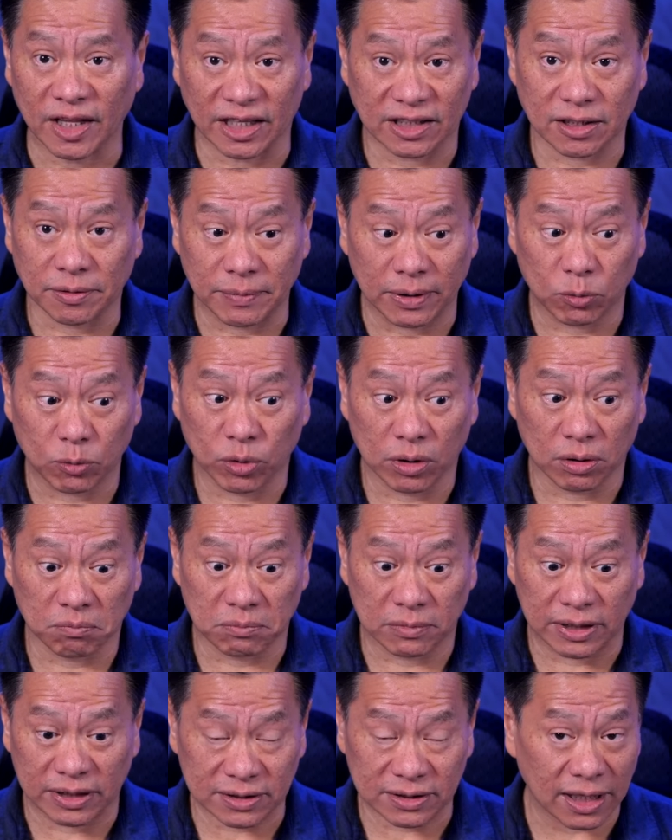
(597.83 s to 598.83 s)
Does that
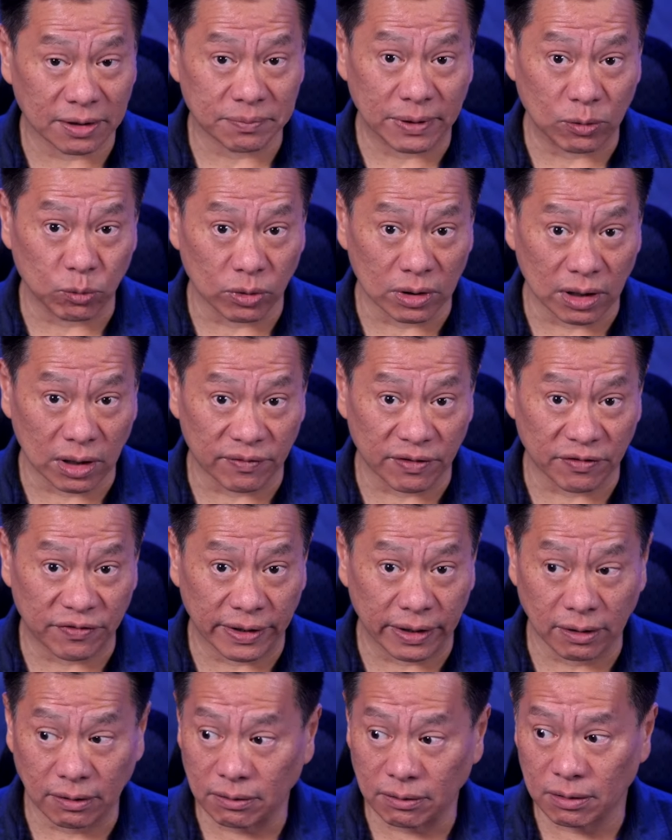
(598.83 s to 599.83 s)
mean we'll never
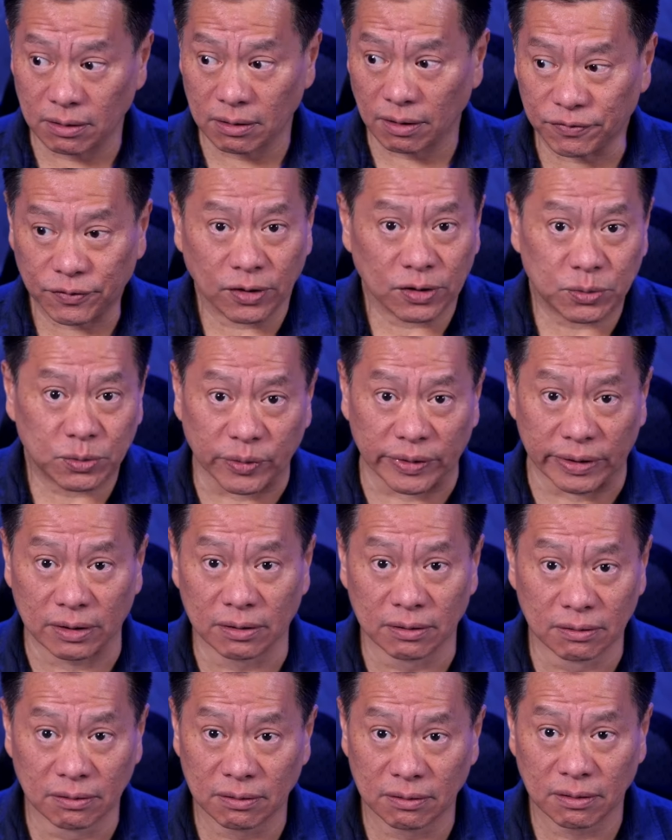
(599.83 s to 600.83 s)
fail? Of course we
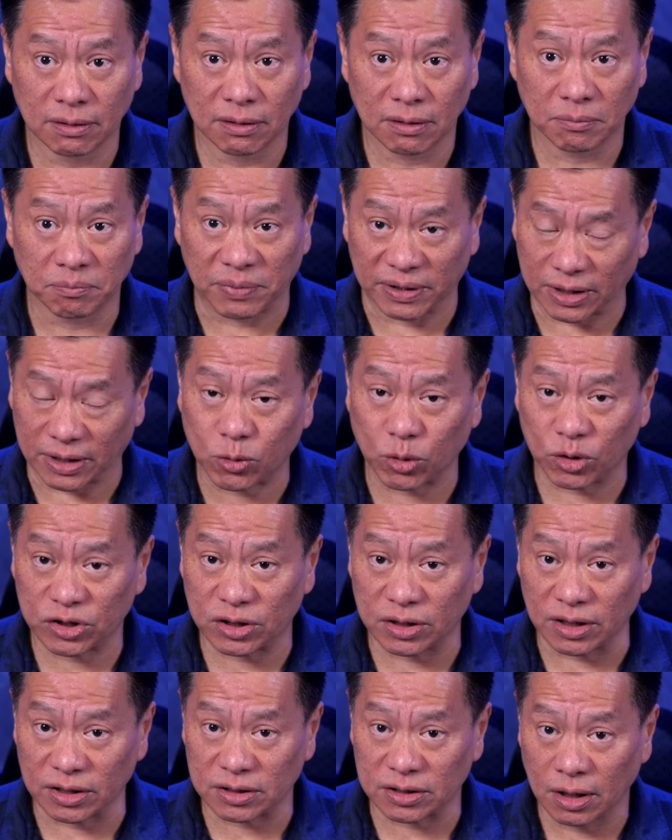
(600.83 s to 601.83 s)
will. But the
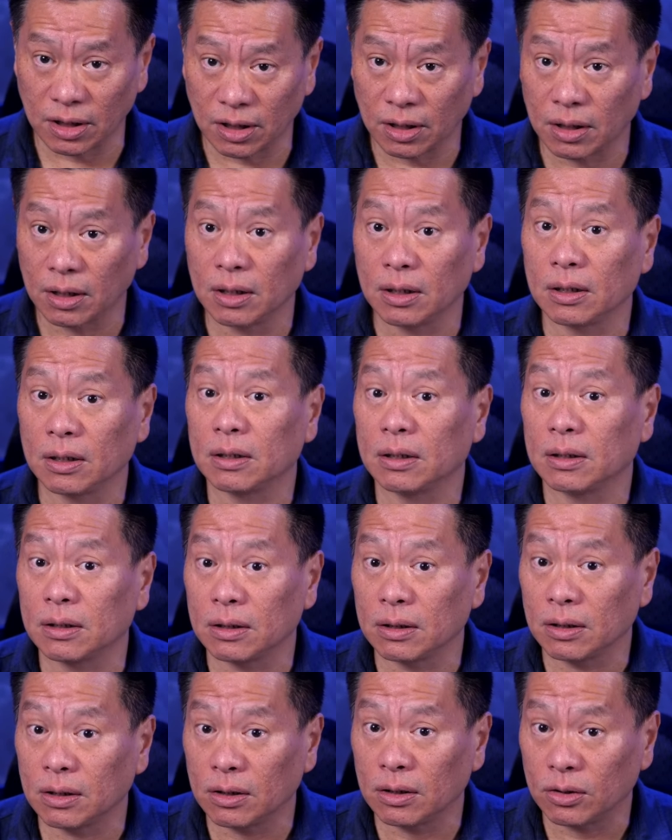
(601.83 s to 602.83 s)
question is,
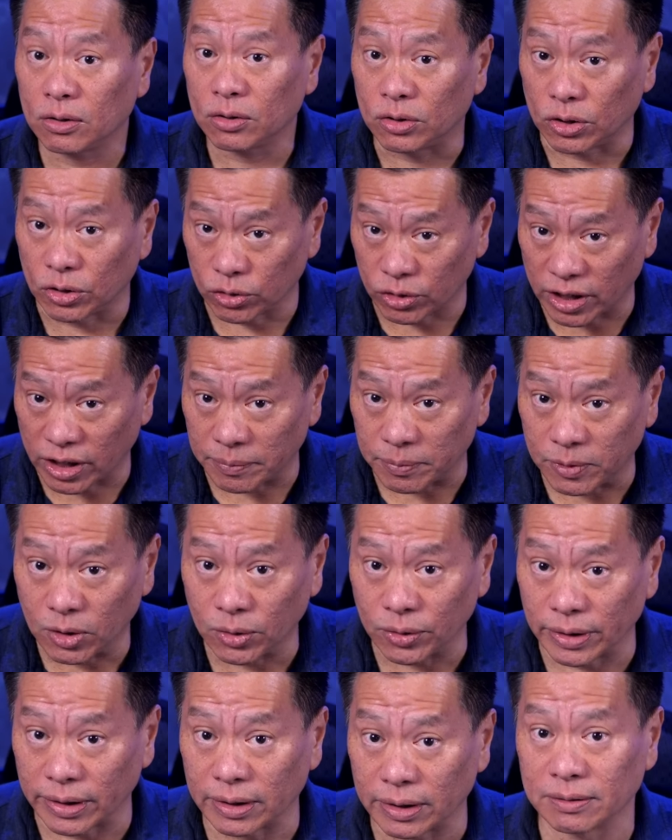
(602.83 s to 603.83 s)
do you keep
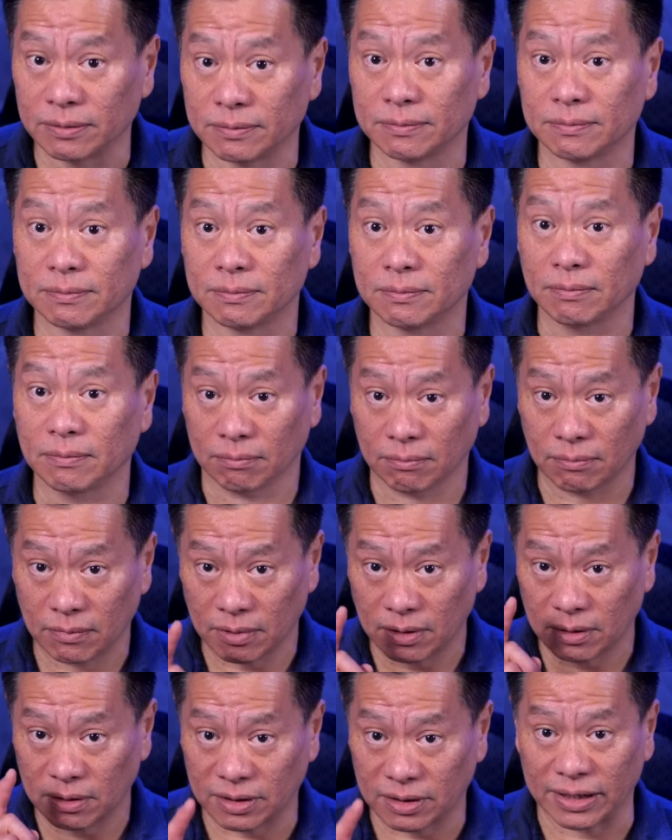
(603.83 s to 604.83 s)
going?
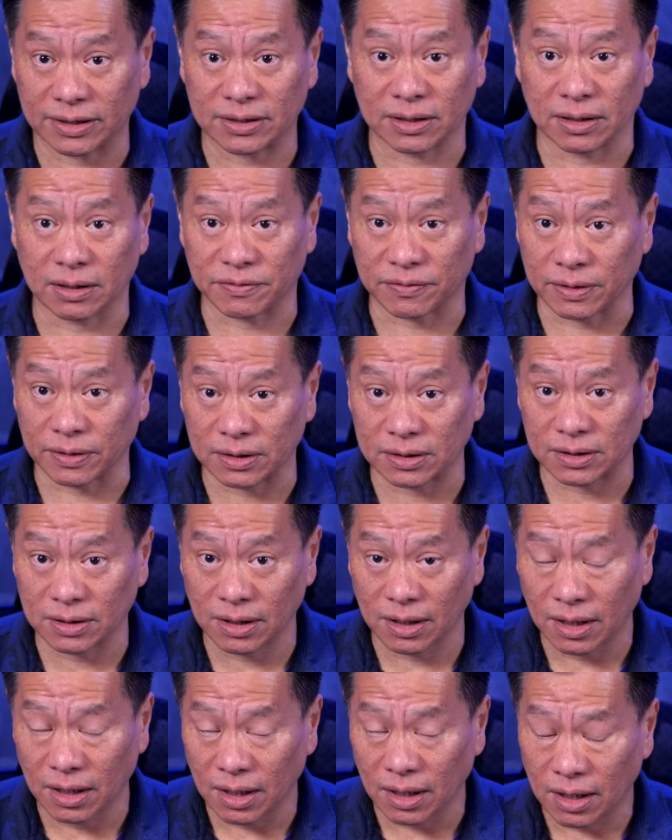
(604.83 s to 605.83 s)
That's the difference.
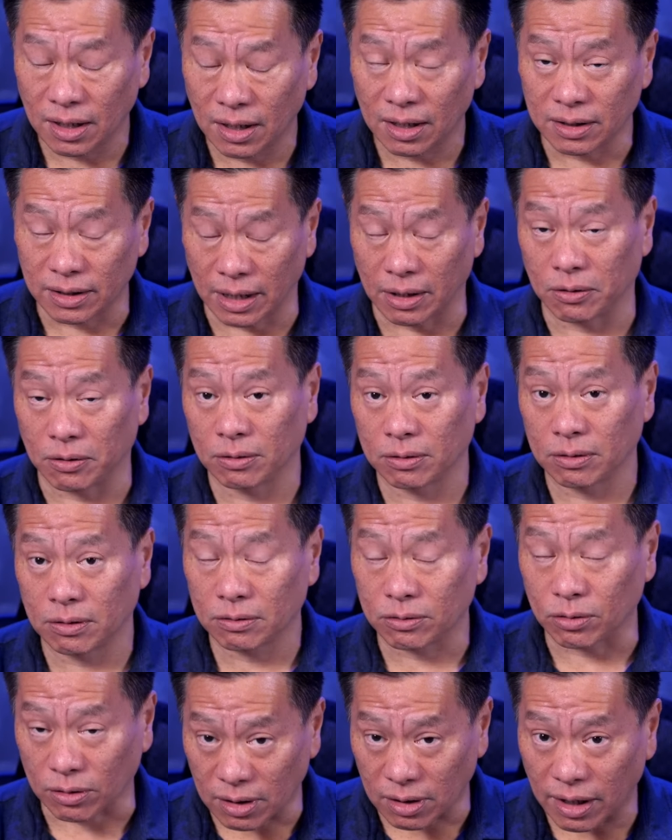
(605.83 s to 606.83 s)
Now,
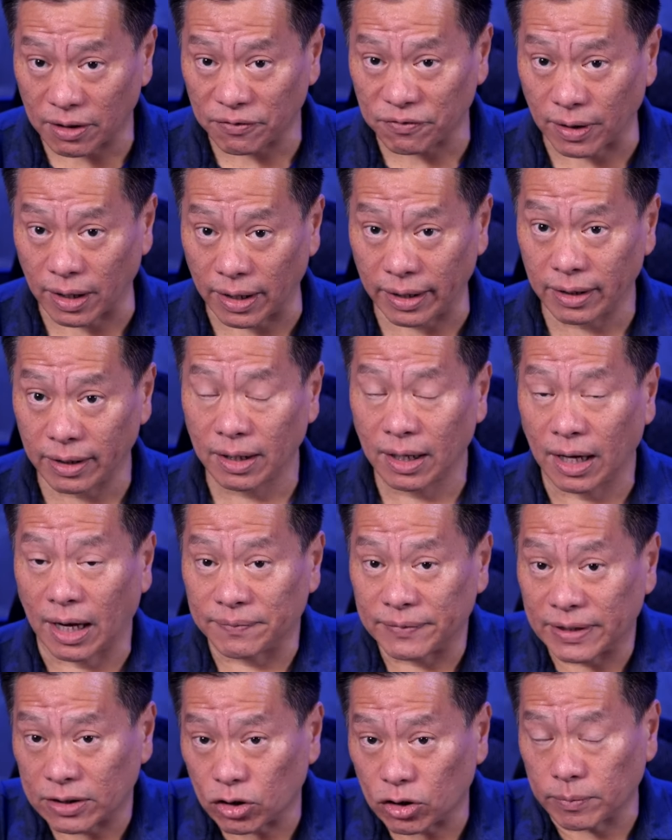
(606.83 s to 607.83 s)
to clarify,
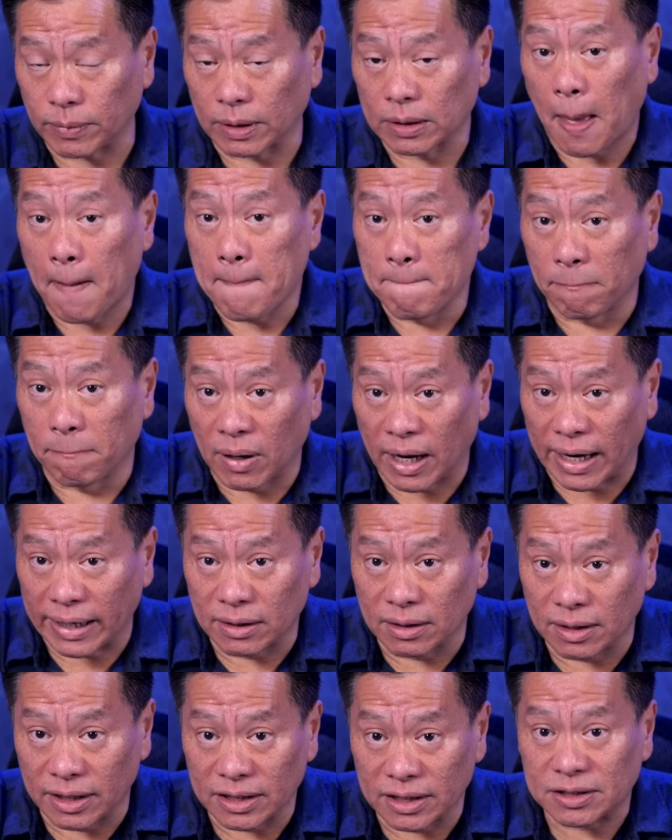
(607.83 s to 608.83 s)
I'm not talking about
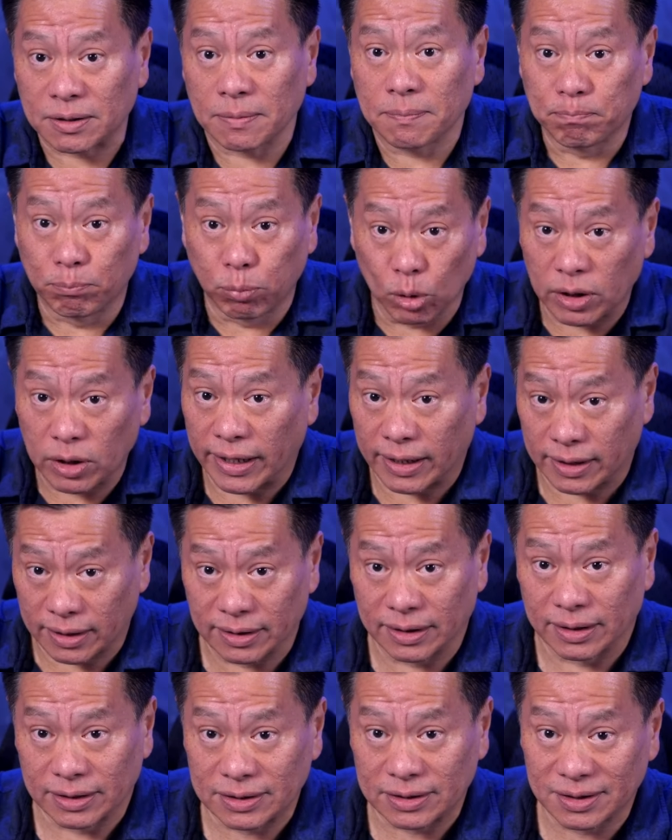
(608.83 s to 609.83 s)
mindless
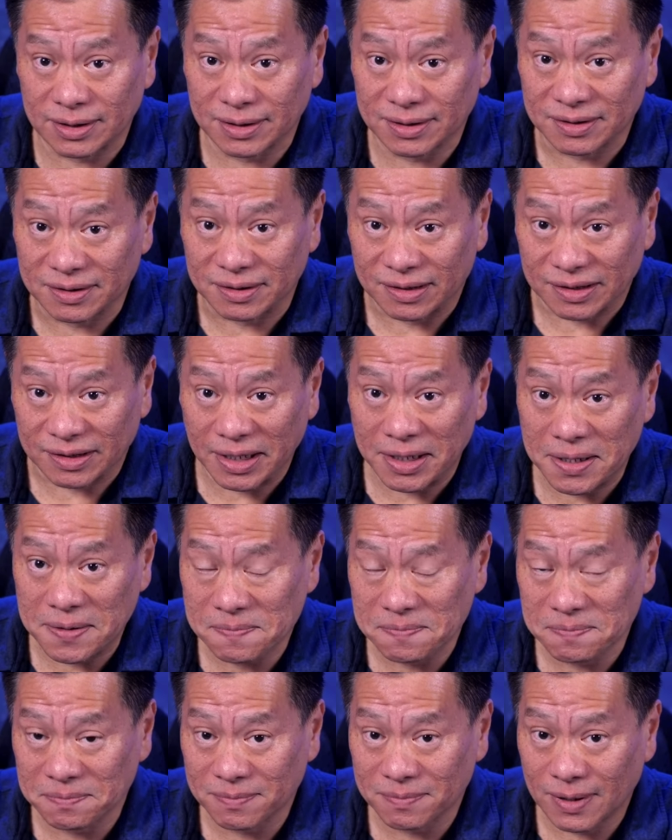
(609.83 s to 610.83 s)
bullheadedness, okay?
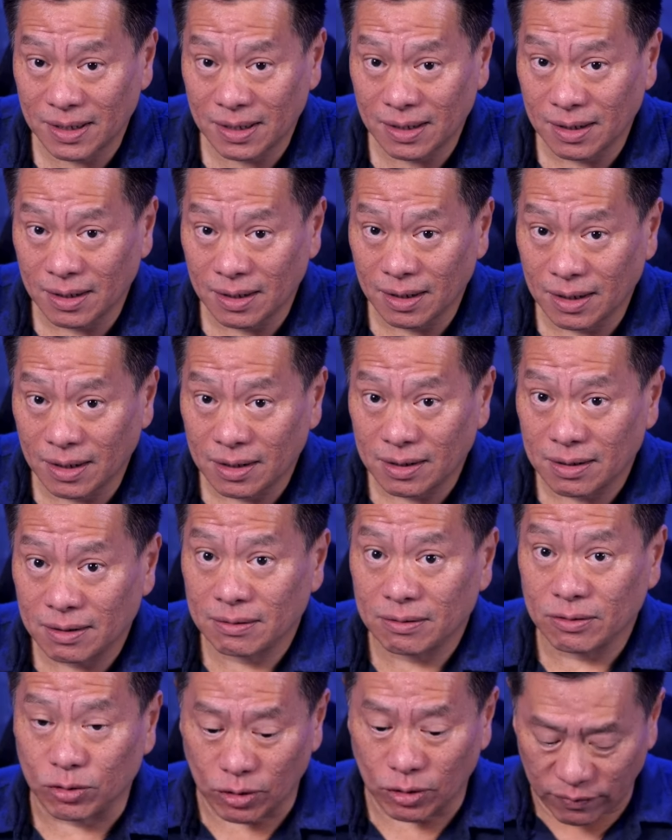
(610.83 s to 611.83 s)

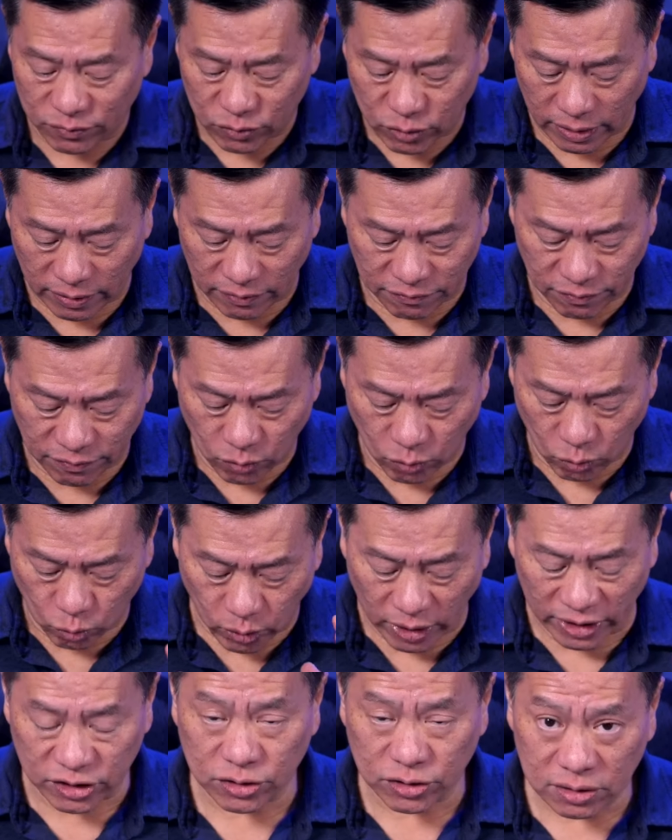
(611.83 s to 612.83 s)
You have to have,
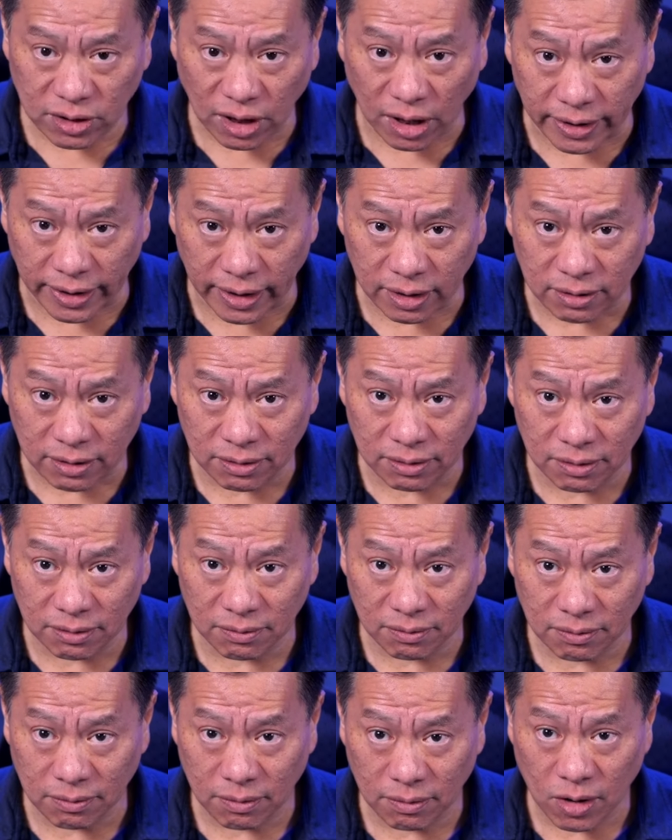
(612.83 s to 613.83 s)
what is your target?
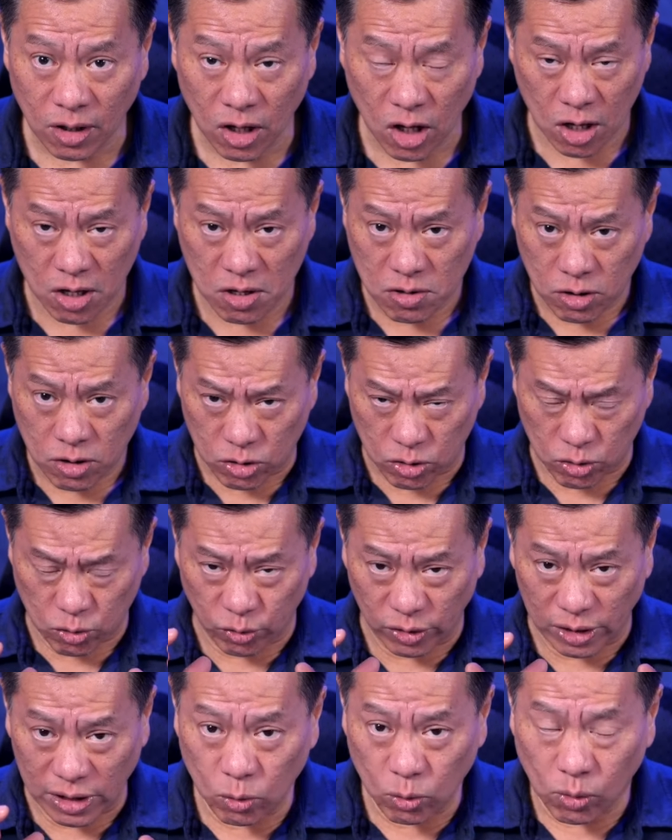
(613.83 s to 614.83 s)
you
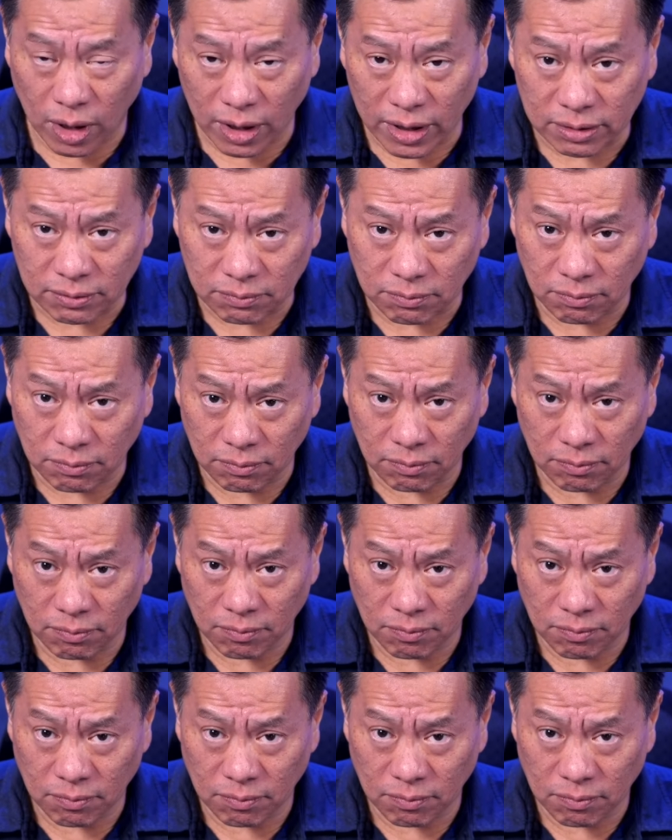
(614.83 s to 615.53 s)
really want it,